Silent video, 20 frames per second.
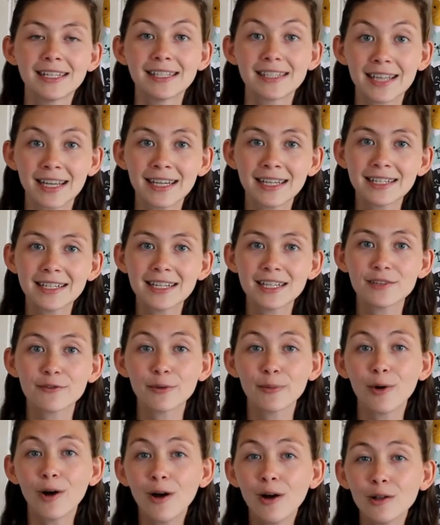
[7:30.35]
Scientists
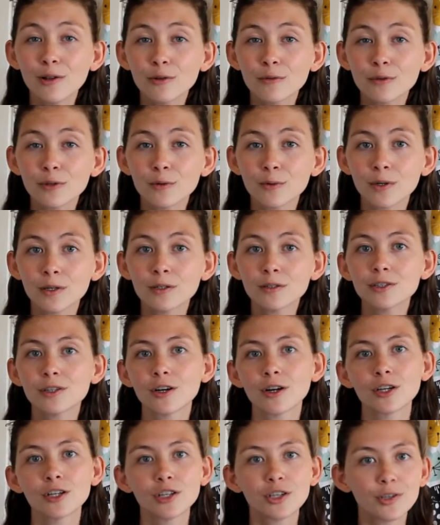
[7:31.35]
from all over the
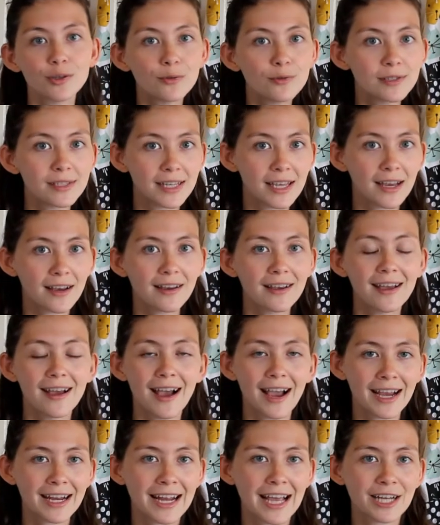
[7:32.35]
world are using
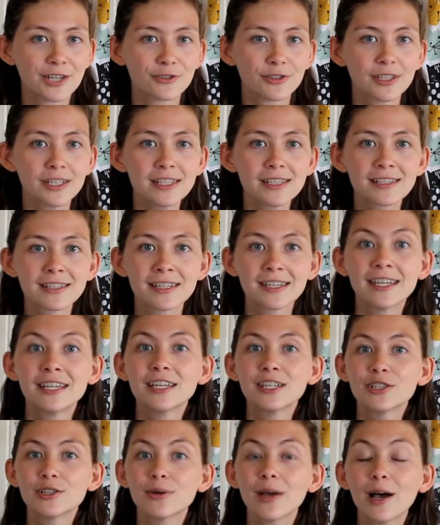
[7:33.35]
iNaturalist
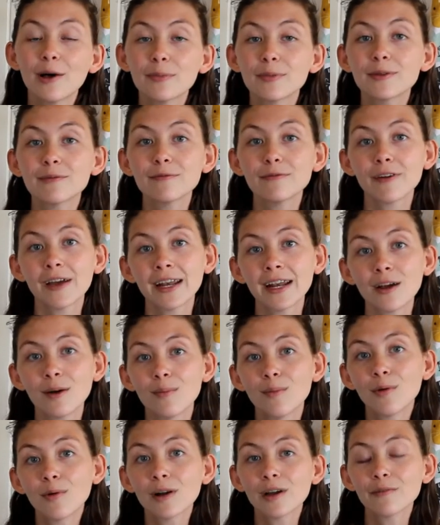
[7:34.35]
to help them find
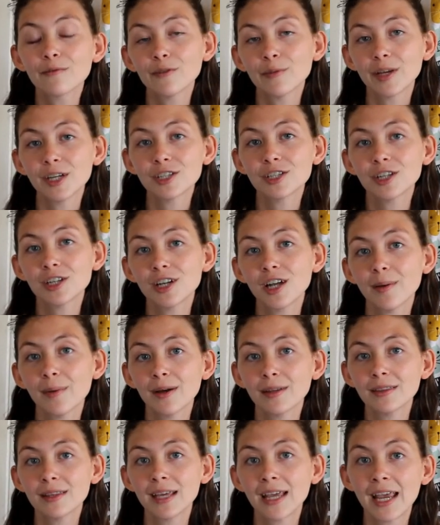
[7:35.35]
out more information
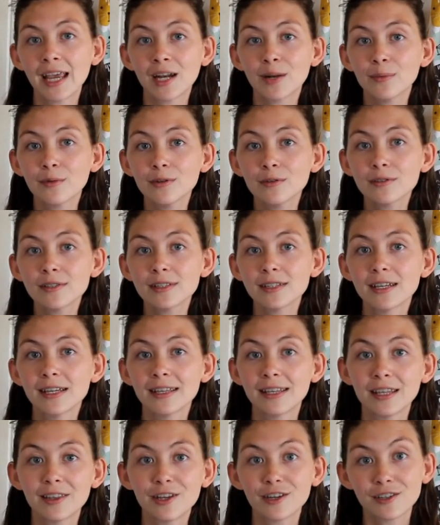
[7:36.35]
about the animals
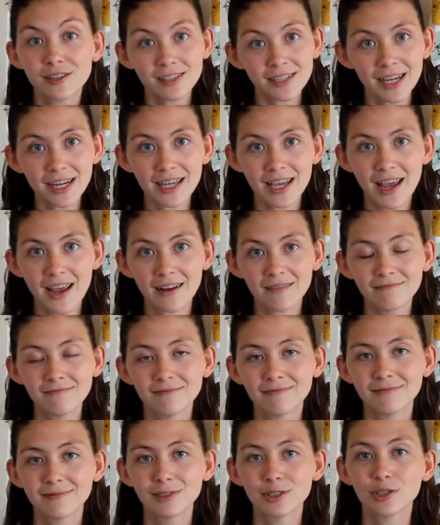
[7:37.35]
that they're
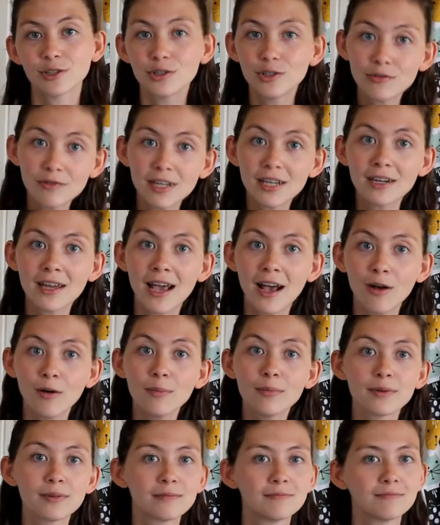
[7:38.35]
studying. So you can
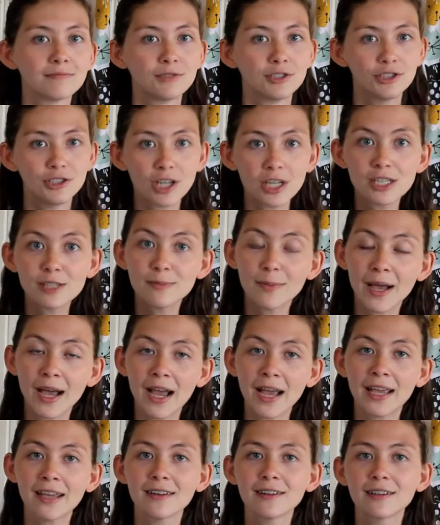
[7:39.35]
help just
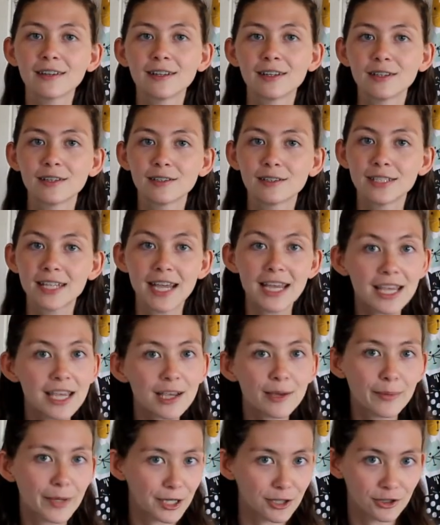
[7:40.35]
by
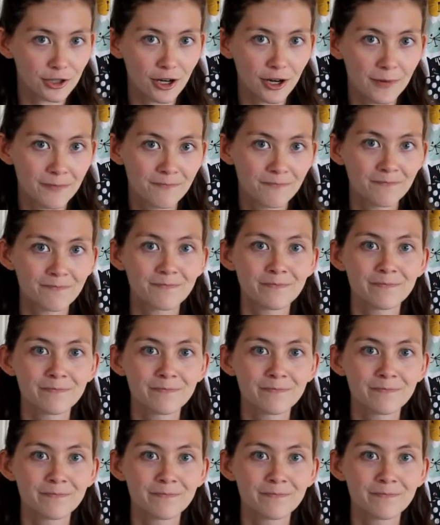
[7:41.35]
taking a picture.